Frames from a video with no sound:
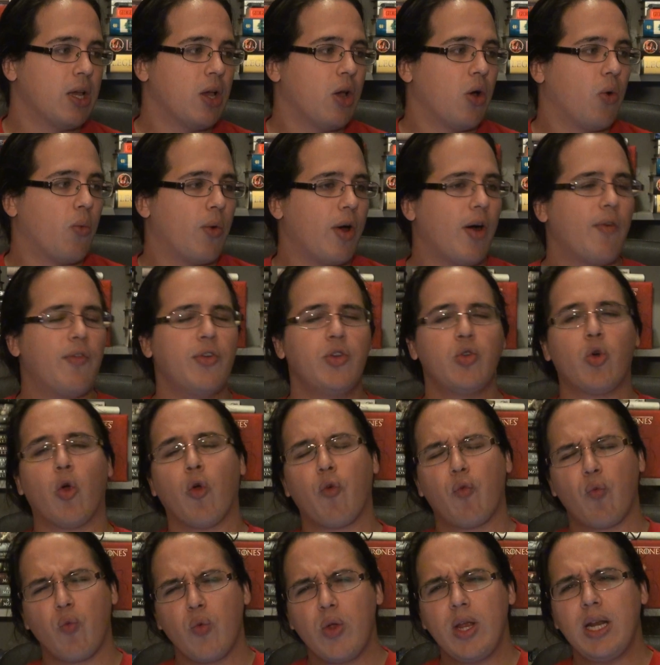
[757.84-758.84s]
well, the
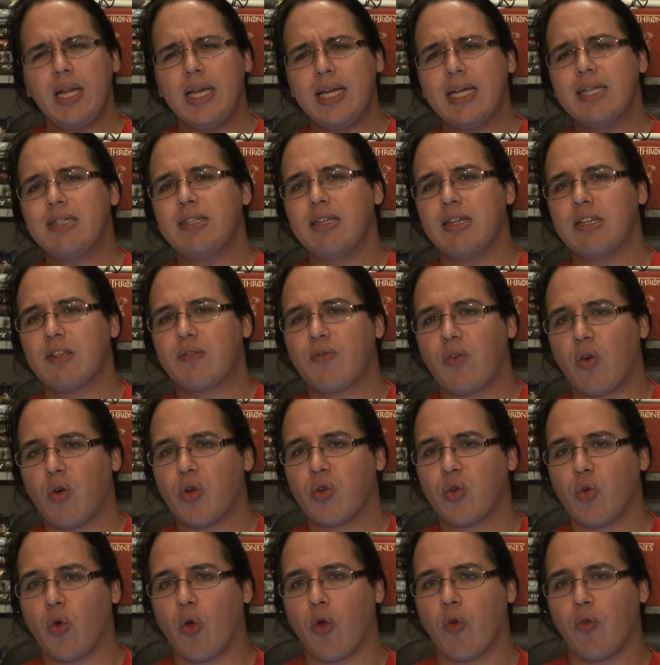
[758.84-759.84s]
North really isn't as far
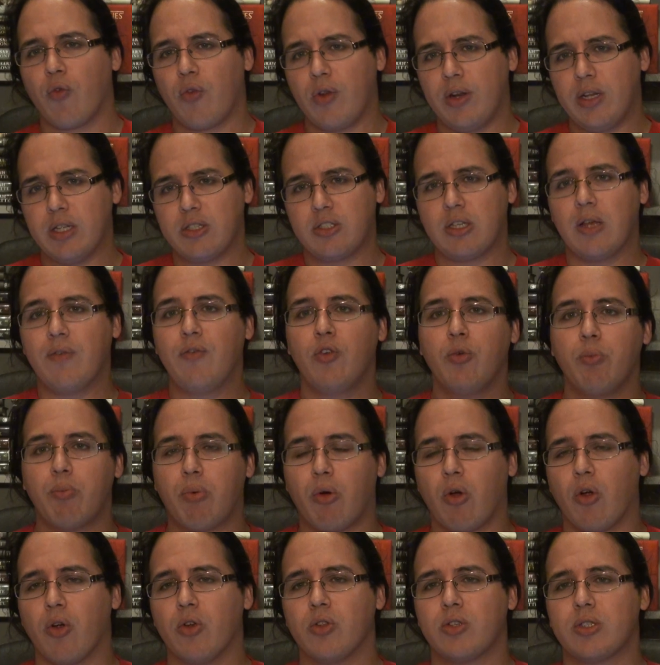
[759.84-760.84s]
north in the southern
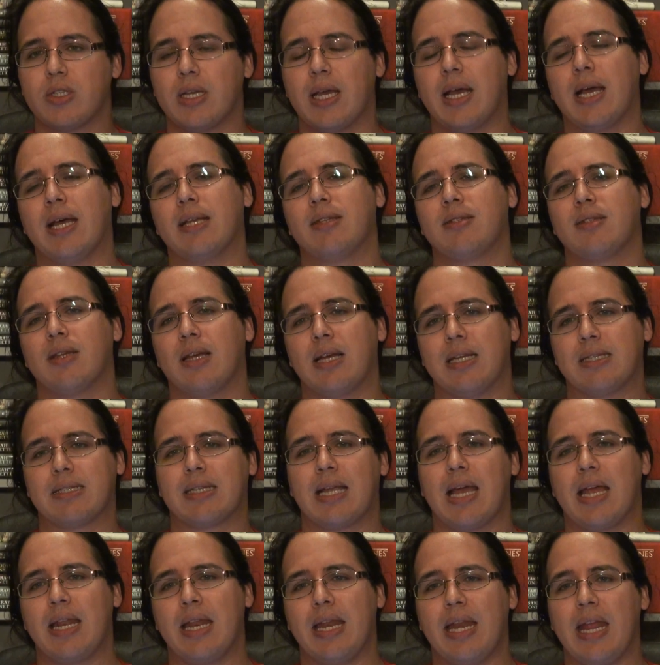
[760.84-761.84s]
parts as
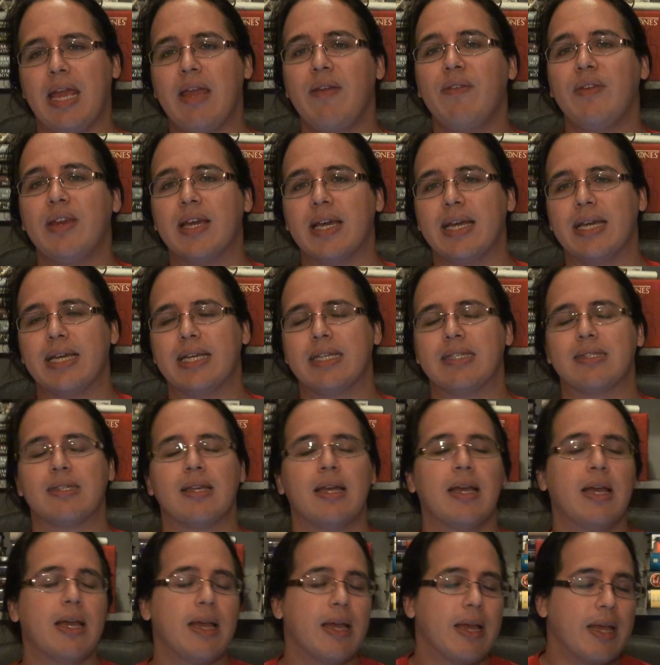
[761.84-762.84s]
Scandinavia is.
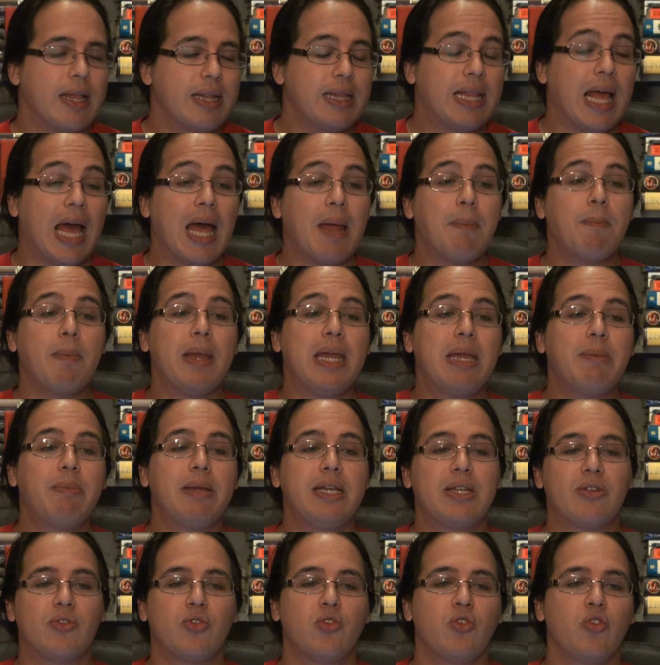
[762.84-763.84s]
That may
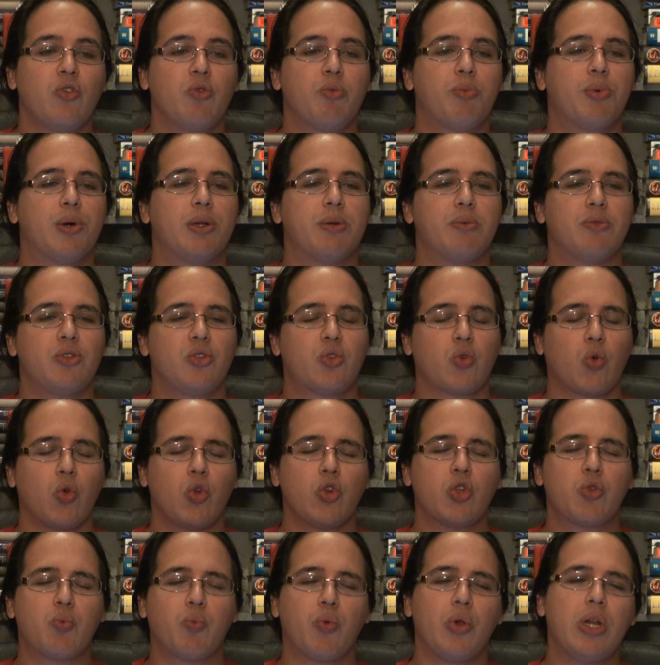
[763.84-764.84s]
be true, but
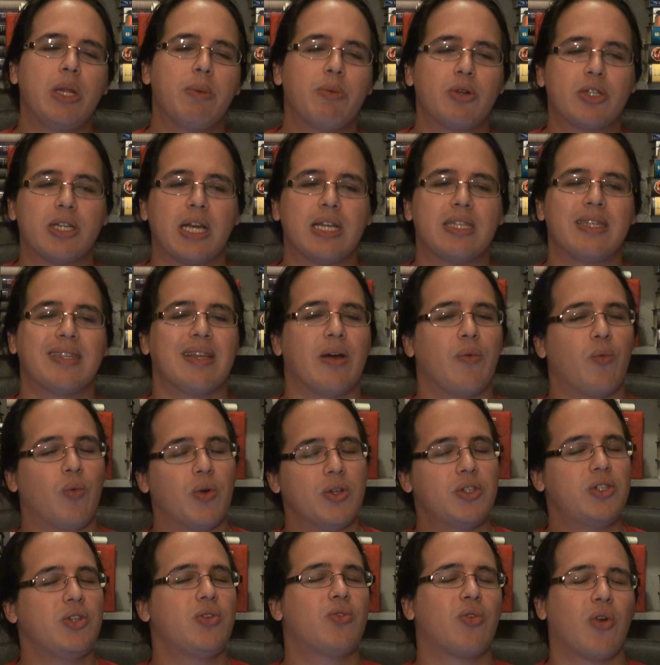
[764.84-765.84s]
George pretty much has it that
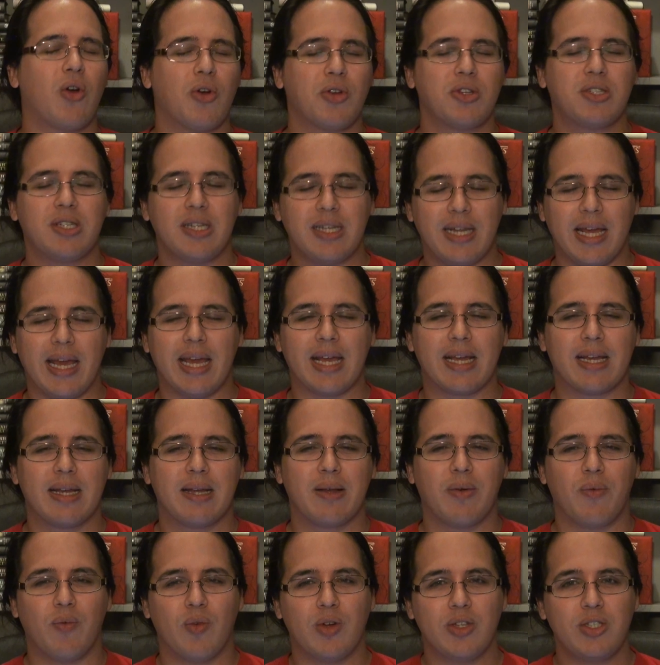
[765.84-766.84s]
once you cross the Neck,
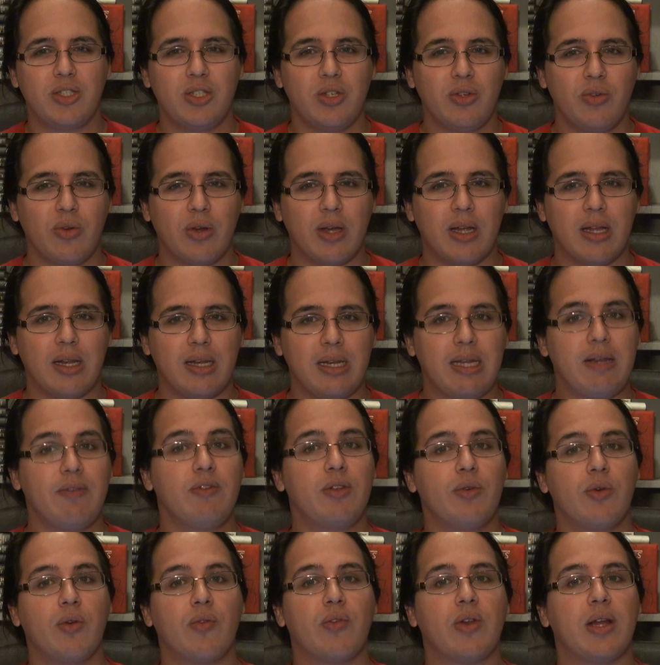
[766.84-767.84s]
once you leave
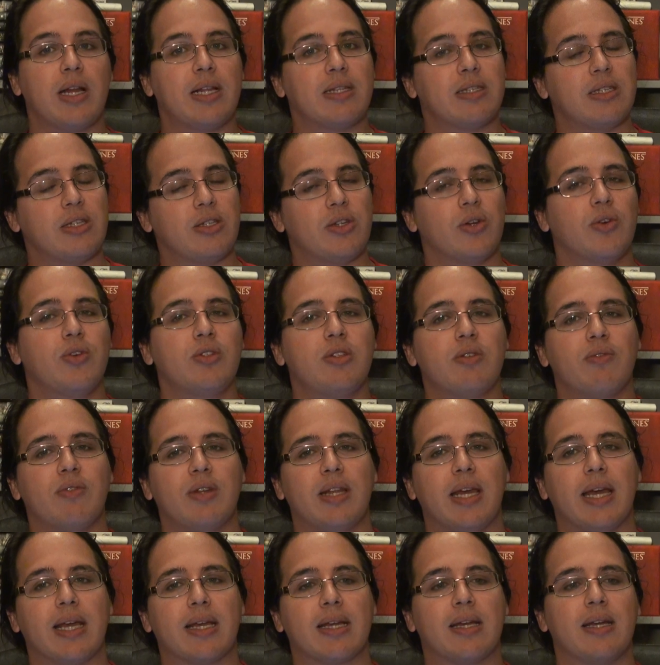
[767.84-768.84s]
the Riverlands and you go into the
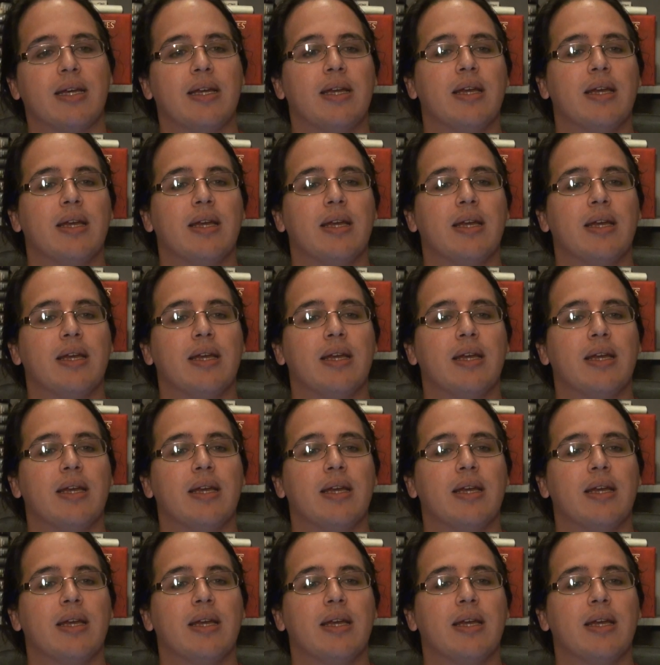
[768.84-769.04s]
Neck,